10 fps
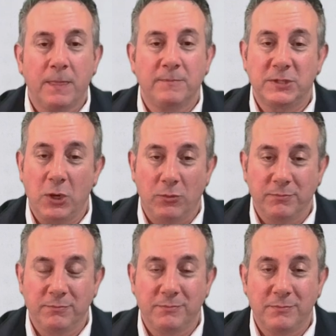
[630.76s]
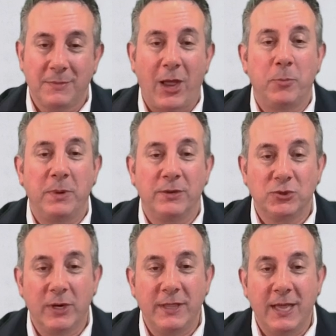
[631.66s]
So, I hope you
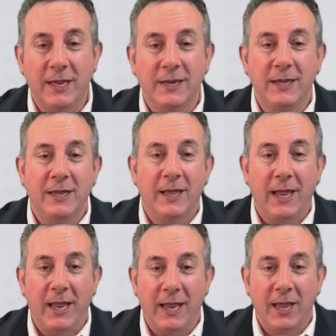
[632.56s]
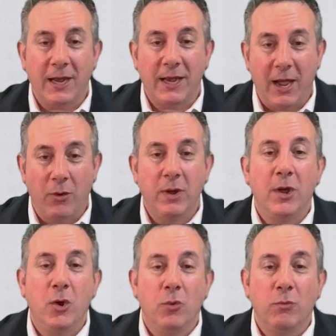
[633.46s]
enjoyed that. And now,
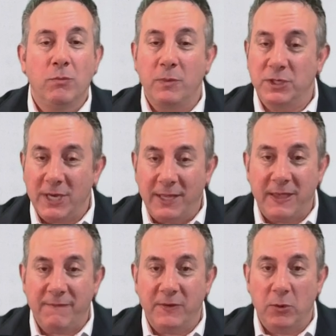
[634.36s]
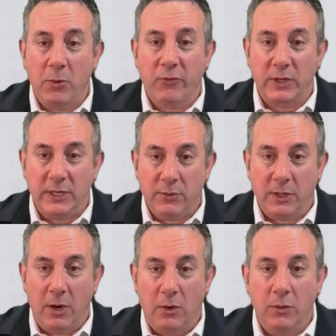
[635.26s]
when we shot that film over a year
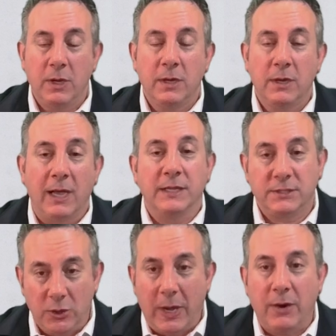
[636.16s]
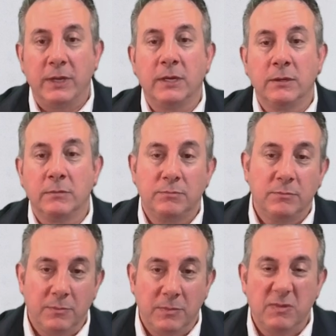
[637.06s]
ago, uh, it's due out in
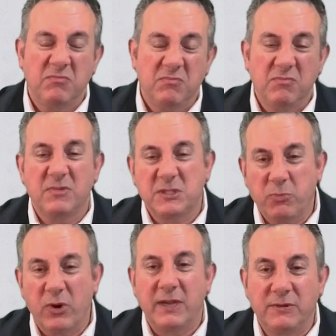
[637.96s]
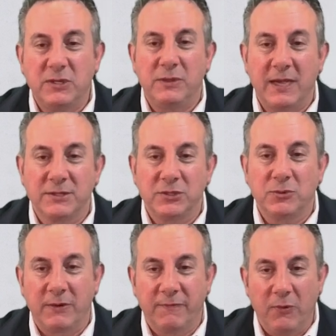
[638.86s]
spring of
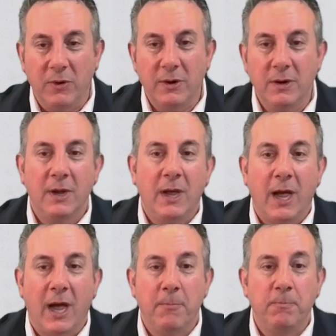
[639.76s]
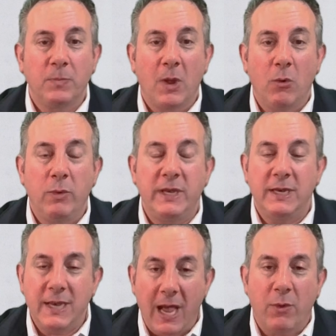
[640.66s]
2024. Um, we did
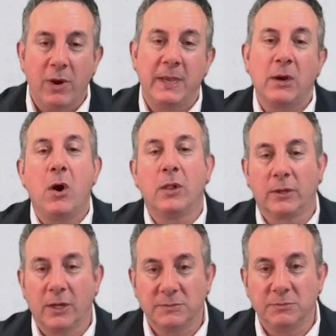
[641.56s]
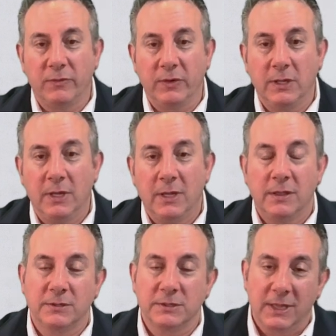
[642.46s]
not want to make a Holocaust movie.
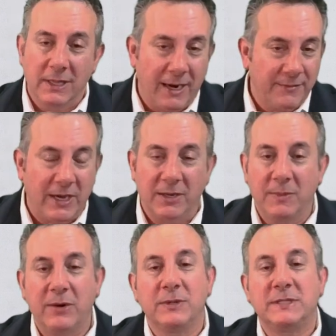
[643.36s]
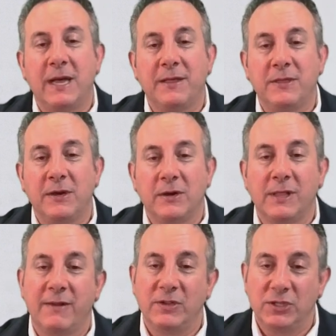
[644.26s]
There's a lot of documentaries out there, a
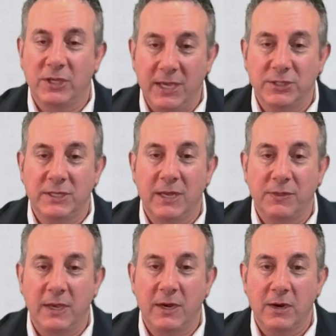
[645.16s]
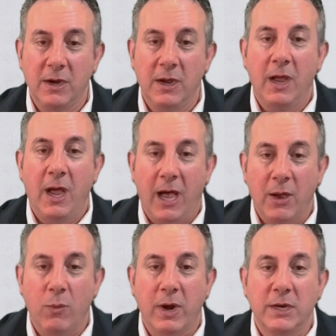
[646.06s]
lot of education out there. I
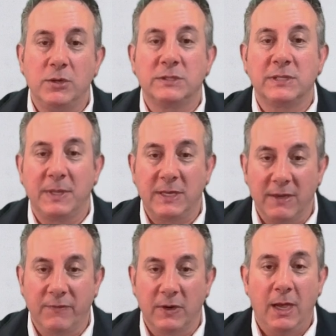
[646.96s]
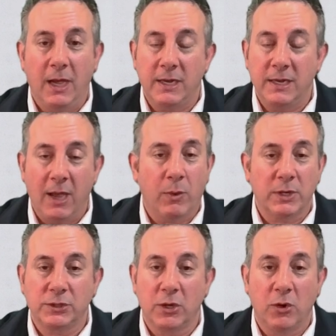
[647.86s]
wanted to do something different. I did not want to
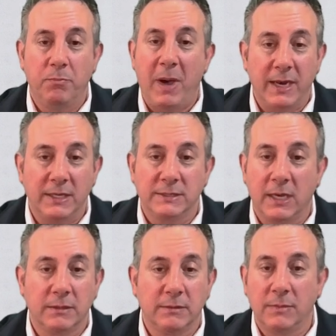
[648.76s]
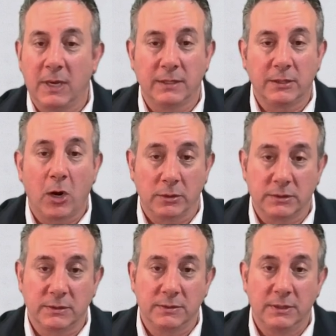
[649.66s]
show bodies on, on
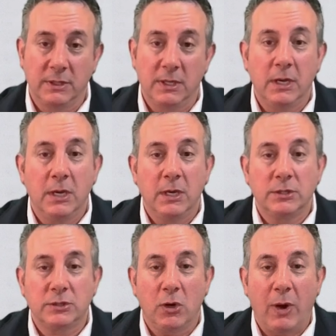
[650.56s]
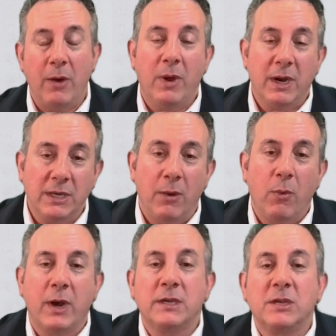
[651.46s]
carts. So I wanted I
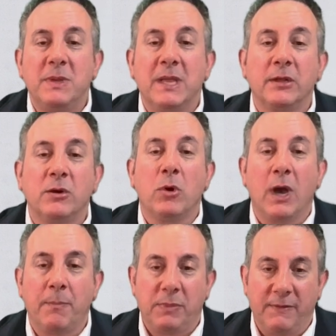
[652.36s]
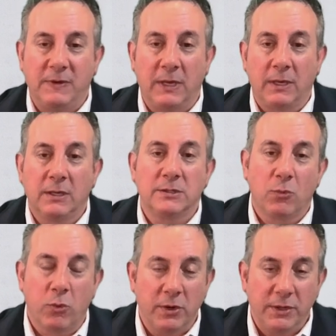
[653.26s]
wanted it to be a little more uplifting because the
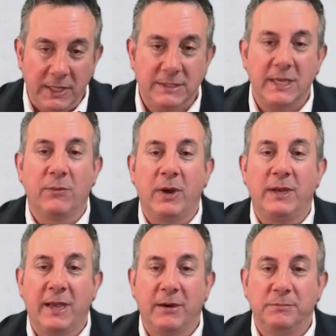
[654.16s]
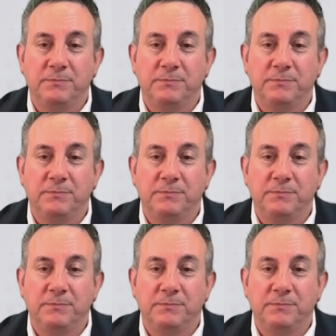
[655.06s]
world needs that right now.